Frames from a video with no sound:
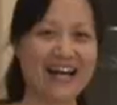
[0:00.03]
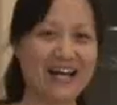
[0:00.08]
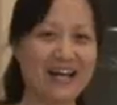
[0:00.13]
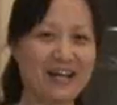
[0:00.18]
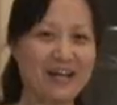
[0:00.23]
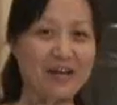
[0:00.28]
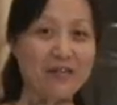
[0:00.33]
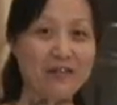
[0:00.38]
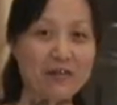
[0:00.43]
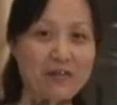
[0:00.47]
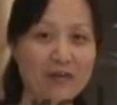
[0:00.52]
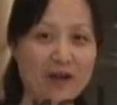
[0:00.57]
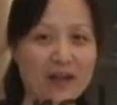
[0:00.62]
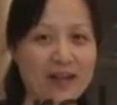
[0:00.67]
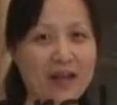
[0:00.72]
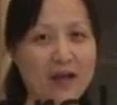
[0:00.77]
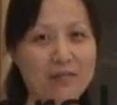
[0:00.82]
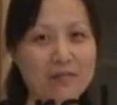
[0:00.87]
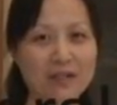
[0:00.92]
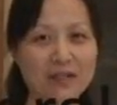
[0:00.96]
Hi
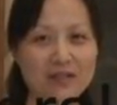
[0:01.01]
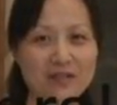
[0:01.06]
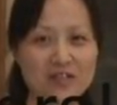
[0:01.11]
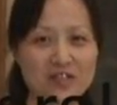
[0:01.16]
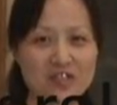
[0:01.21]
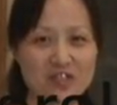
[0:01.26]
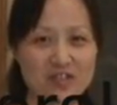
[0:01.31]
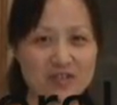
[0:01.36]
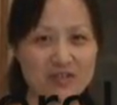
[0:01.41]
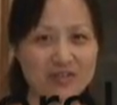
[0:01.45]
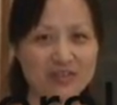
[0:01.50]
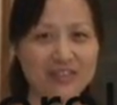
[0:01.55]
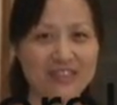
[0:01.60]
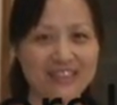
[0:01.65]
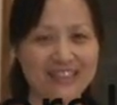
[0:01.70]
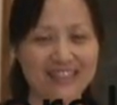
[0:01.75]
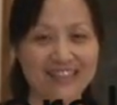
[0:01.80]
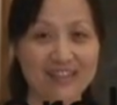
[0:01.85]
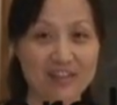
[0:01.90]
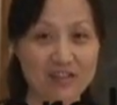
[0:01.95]
everyone, I'm going to
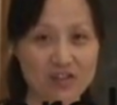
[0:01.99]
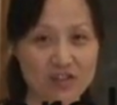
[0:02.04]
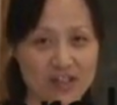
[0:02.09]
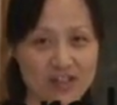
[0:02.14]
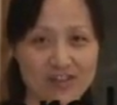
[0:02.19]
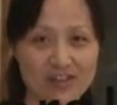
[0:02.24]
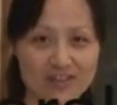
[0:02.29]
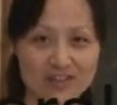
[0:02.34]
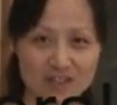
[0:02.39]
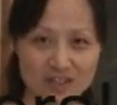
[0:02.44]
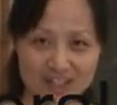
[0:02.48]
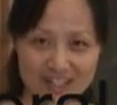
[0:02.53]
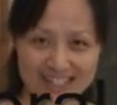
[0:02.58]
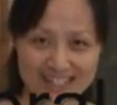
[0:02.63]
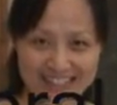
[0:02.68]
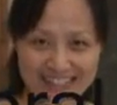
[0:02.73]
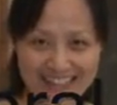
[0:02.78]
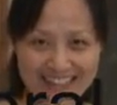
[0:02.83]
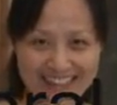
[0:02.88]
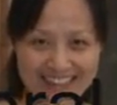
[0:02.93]
cook general
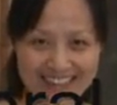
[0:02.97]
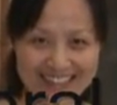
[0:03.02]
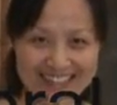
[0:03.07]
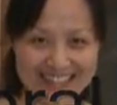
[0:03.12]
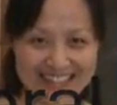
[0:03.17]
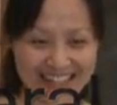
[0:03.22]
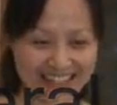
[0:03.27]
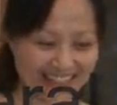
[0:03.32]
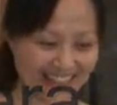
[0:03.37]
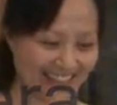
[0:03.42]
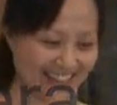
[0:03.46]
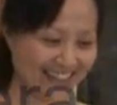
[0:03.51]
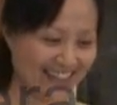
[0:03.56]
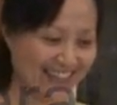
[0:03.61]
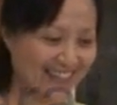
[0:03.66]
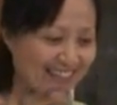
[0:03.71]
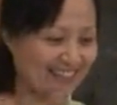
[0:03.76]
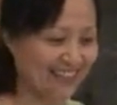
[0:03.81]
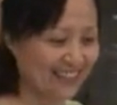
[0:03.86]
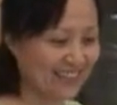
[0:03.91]
salt chicken today.
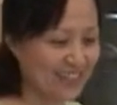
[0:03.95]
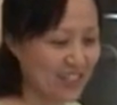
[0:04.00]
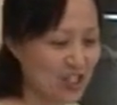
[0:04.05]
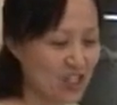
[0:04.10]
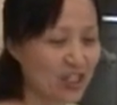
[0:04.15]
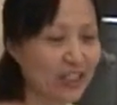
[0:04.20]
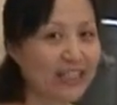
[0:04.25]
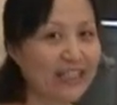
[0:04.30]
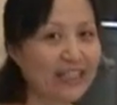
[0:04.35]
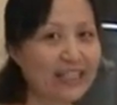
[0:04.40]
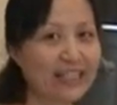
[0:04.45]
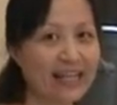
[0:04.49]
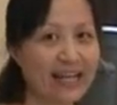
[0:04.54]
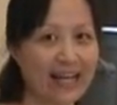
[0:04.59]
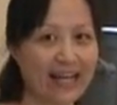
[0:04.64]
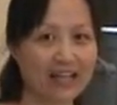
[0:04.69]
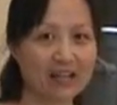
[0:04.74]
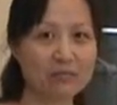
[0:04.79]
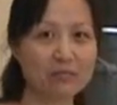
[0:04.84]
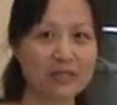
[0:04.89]
Chicken
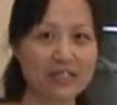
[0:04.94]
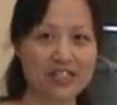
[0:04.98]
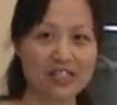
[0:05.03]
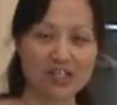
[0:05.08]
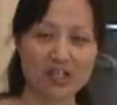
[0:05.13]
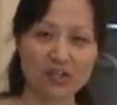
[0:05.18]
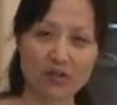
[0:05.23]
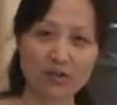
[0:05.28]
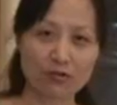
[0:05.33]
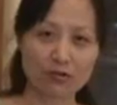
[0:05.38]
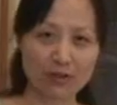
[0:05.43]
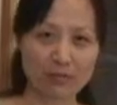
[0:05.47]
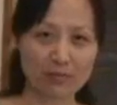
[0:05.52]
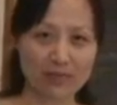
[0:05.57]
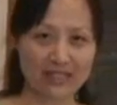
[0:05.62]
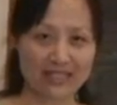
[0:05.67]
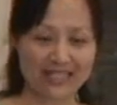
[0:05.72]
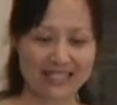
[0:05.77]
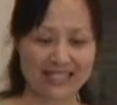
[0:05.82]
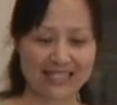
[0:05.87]
leg meat, 3
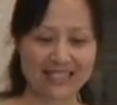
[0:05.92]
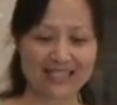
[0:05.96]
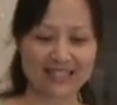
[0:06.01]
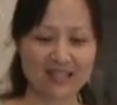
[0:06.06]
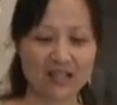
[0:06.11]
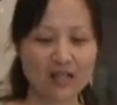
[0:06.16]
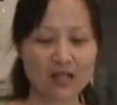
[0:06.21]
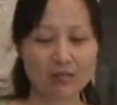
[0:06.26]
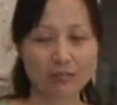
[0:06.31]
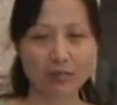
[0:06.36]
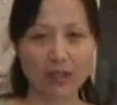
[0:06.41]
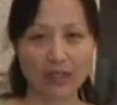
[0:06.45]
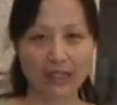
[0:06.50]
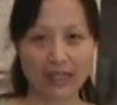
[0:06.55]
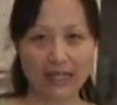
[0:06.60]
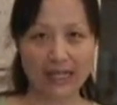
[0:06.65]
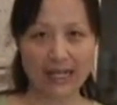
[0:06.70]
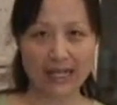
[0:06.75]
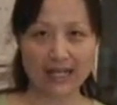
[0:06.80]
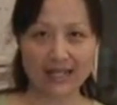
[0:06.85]
pieces,
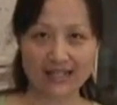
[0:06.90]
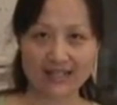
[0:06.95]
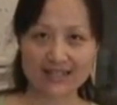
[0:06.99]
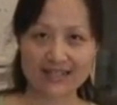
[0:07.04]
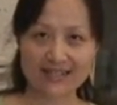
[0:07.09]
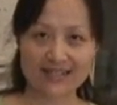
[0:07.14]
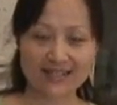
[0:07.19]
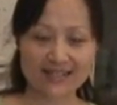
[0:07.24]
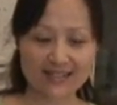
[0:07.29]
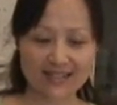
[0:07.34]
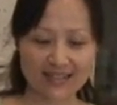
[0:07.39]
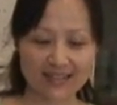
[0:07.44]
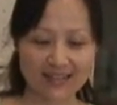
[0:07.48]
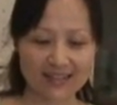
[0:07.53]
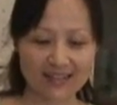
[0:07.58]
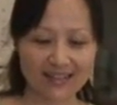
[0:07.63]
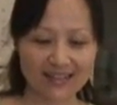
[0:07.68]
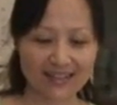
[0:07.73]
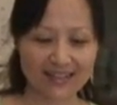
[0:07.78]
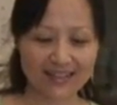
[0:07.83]
boneless,
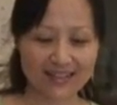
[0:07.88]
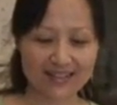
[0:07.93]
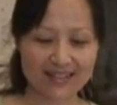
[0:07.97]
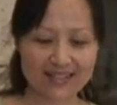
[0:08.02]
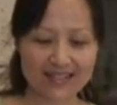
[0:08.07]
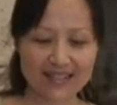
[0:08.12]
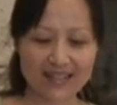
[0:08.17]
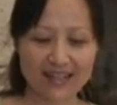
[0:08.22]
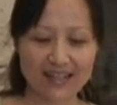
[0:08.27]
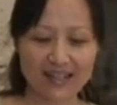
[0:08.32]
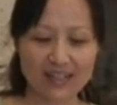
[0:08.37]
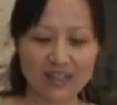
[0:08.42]
skinless.